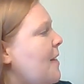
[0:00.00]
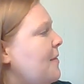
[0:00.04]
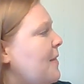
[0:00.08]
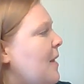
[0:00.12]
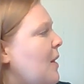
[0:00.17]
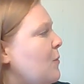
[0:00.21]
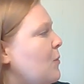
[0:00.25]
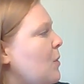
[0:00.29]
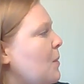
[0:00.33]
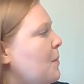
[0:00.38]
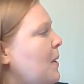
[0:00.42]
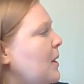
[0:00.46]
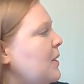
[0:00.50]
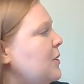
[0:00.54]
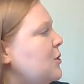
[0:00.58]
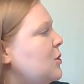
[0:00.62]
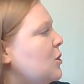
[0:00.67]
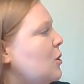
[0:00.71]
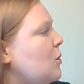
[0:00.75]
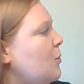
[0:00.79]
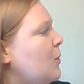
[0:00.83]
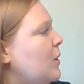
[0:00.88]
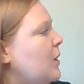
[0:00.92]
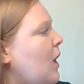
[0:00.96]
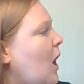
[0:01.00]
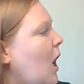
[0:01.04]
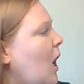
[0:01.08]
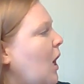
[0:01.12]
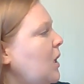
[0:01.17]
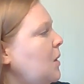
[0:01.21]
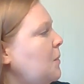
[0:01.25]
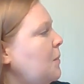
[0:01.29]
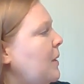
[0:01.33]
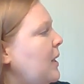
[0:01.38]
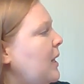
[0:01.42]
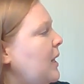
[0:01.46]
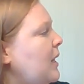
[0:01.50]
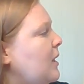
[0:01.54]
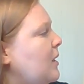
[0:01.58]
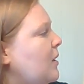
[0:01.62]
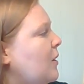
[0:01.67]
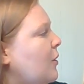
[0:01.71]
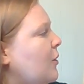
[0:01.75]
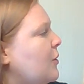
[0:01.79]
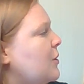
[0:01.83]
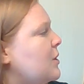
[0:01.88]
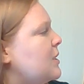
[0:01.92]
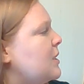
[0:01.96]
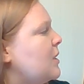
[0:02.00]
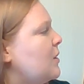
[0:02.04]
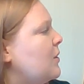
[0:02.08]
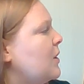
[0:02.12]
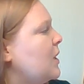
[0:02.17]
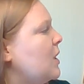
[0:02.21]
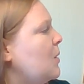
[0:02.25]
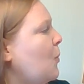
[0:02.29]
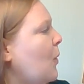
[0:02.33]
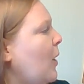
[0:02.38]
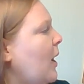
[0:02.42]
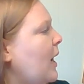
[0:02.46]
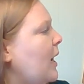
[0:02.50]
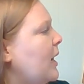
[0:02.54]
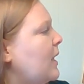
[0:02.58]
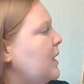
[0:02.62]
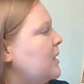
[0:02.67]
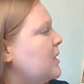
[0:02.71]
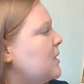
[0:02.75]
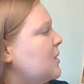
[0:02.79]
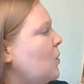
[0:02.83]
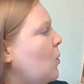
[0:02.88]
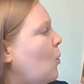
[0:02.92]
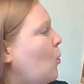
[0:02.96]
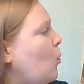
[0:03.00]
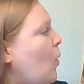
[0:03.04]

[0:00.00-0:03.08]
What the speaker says: Then Rapunzel would unpin her silky braids,